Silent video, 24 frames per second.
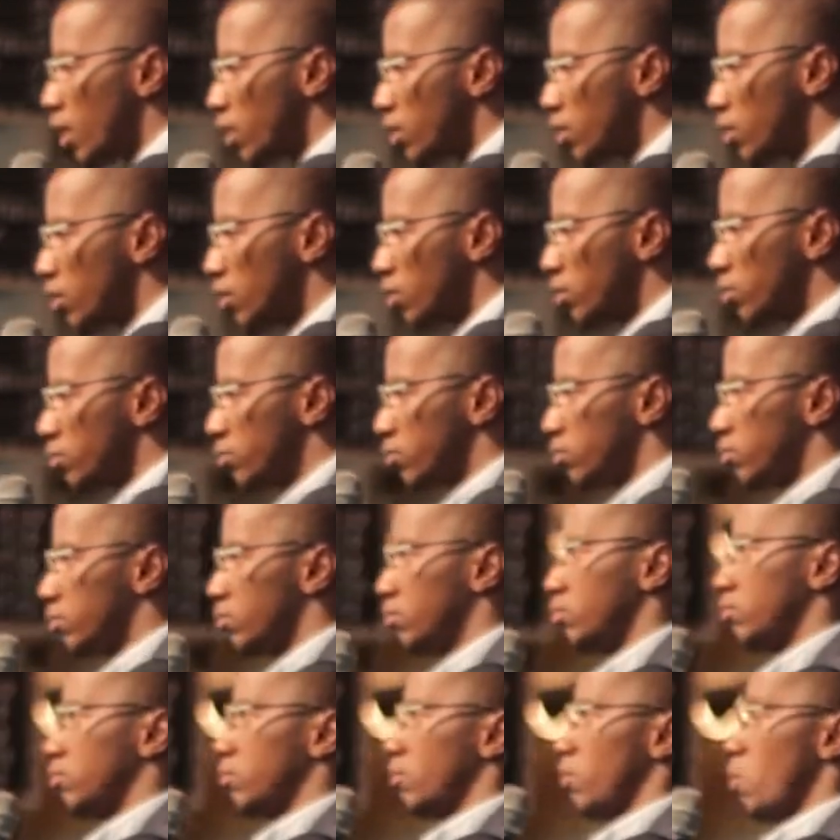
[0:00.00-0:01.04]
like
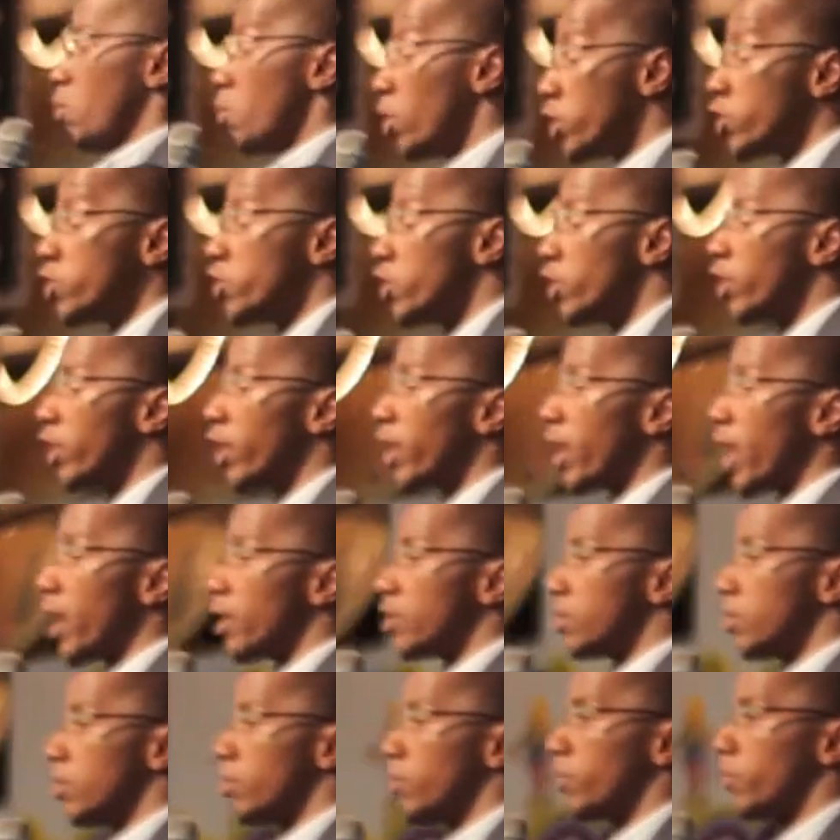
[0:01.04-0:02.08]
what you're
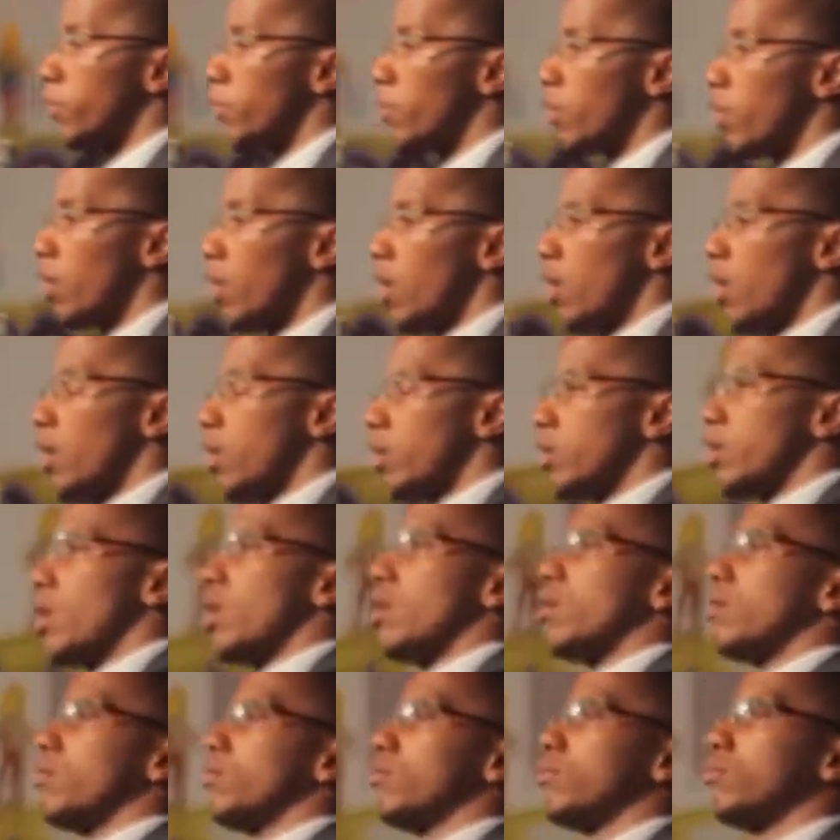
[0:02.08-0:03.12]
creating before.
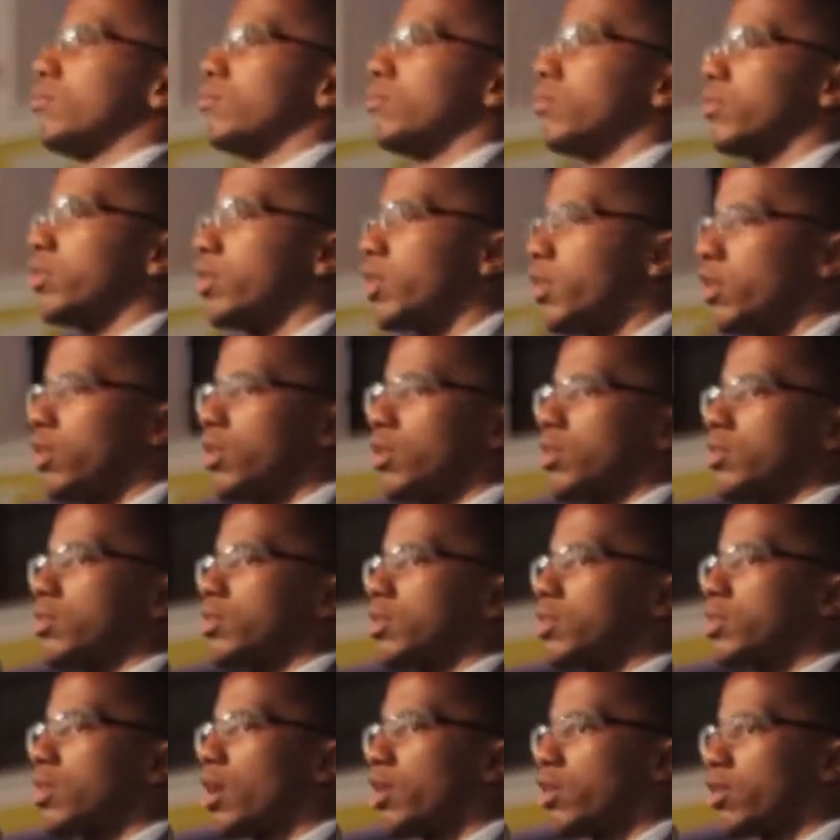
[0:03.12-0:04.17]
Now, then you're going to
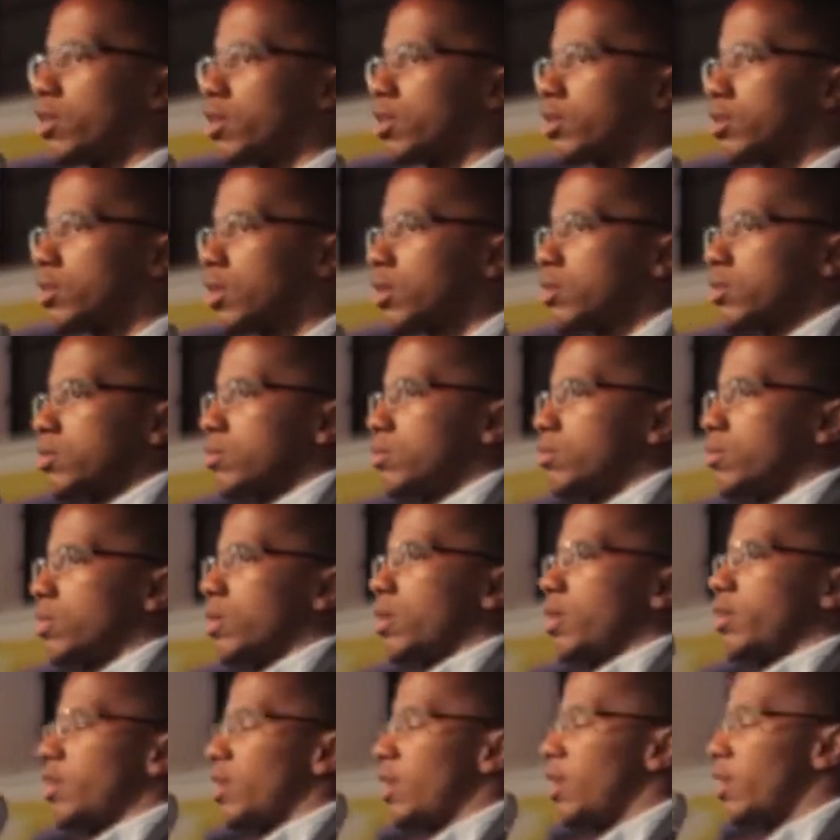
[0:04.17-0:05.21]
sit down and you're going to say,
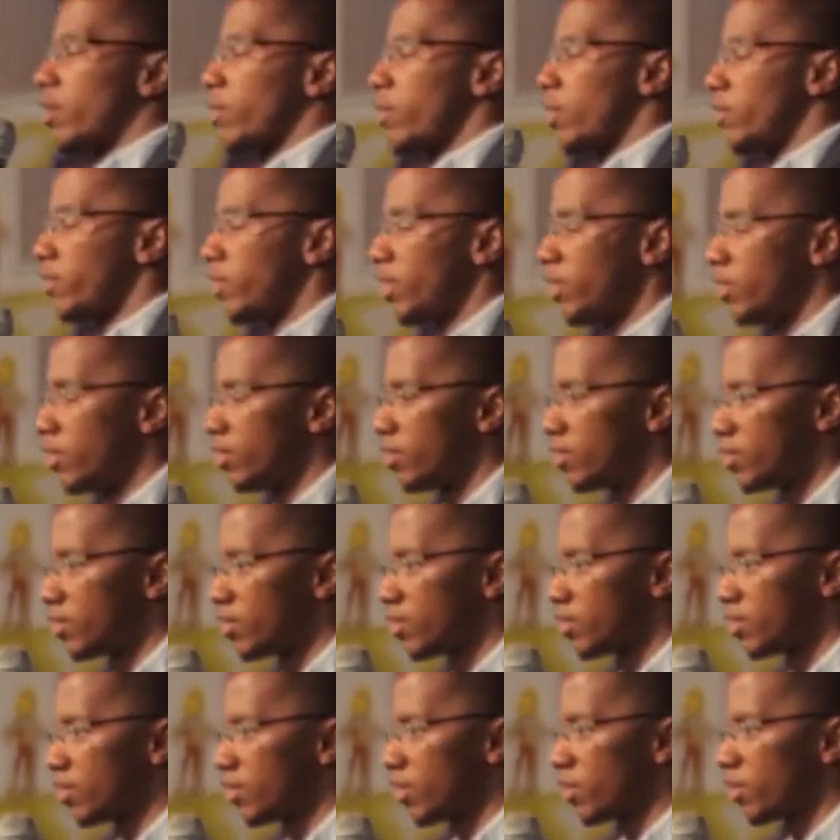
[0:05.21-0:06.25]
how do I value this?
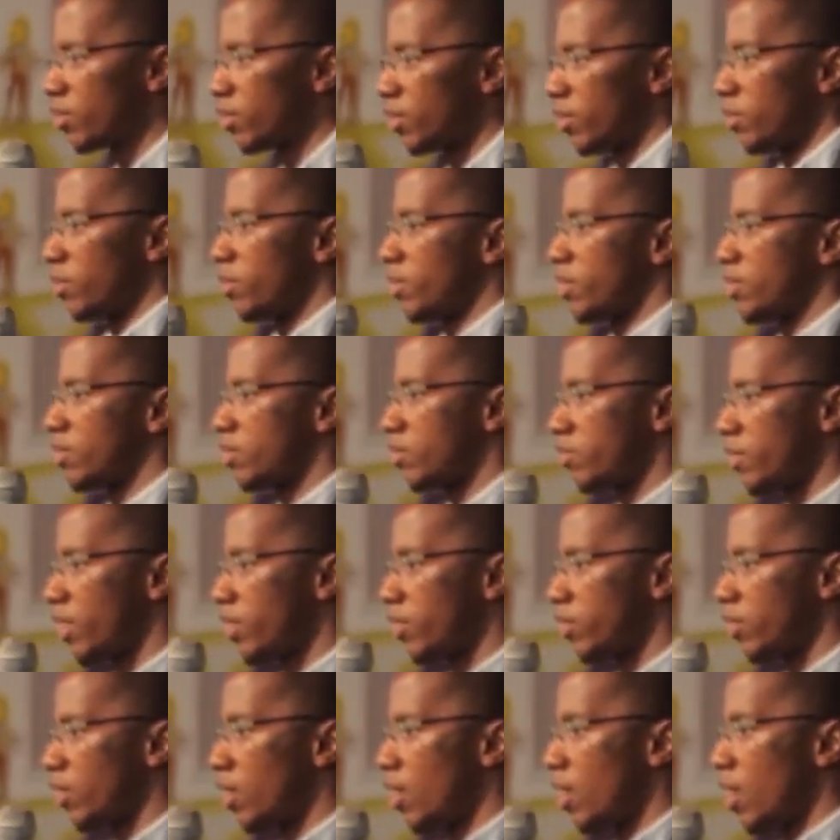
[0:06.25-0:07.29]
Like, where's the
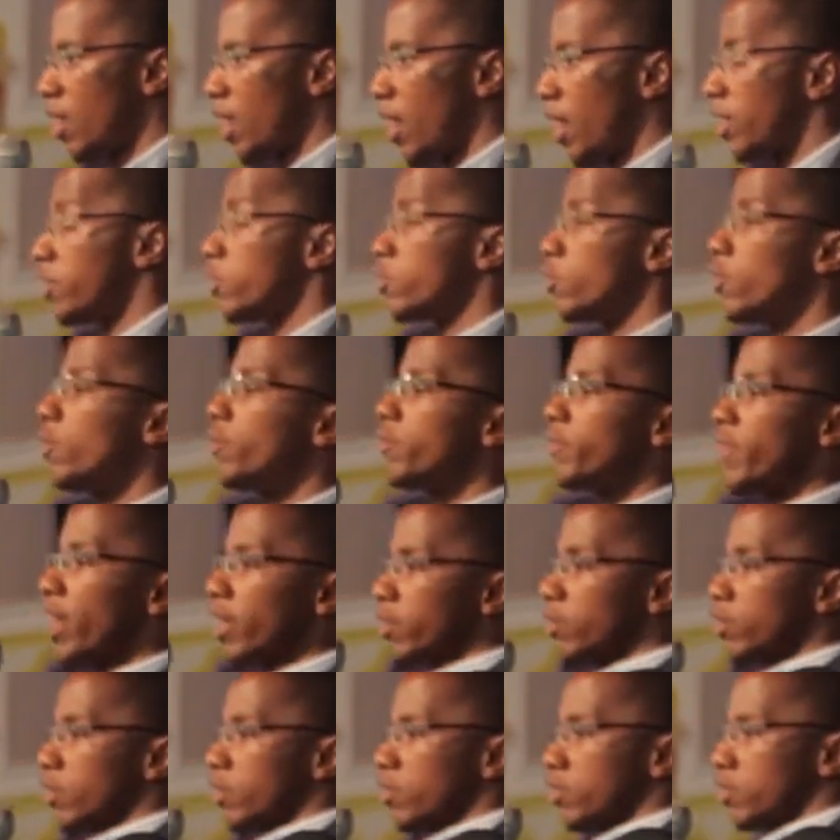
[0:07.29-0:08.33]
value? And your
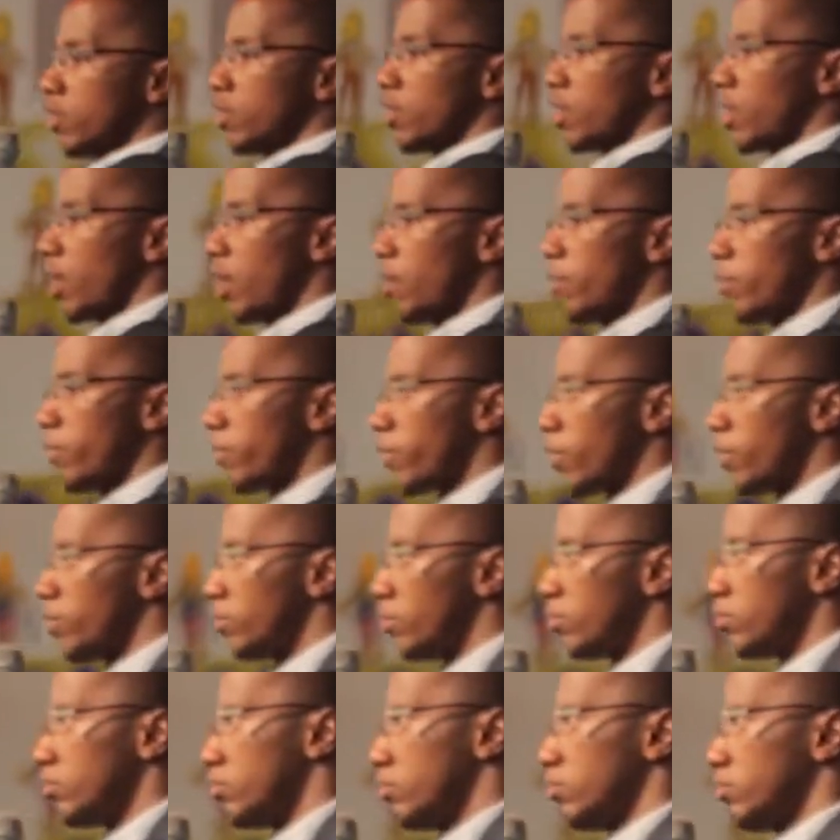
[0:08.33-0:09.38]
value is going to come
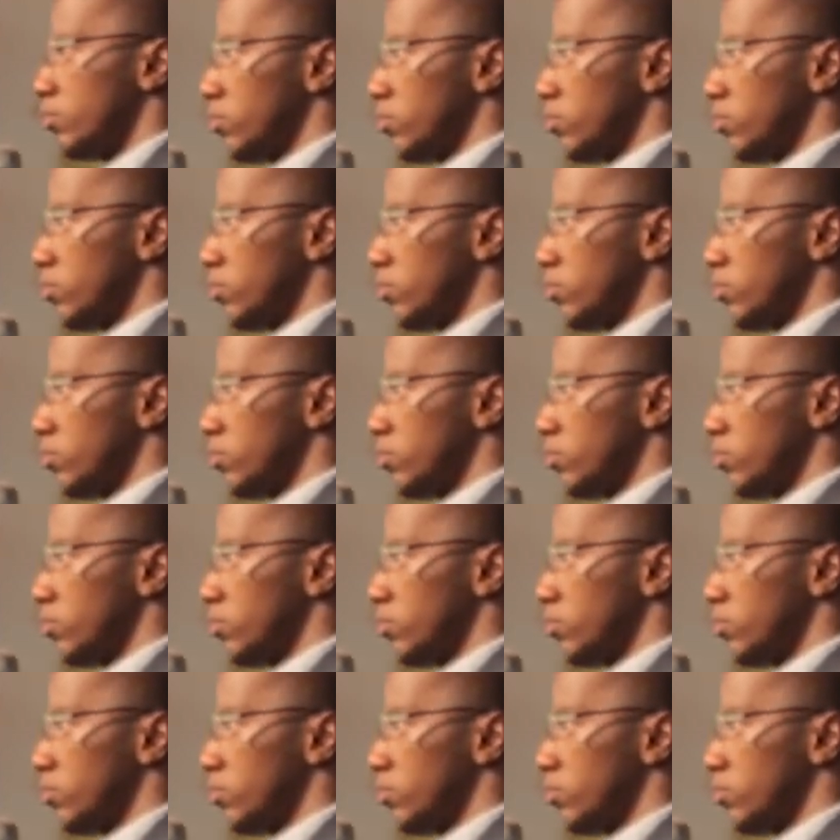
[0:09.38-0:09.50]
from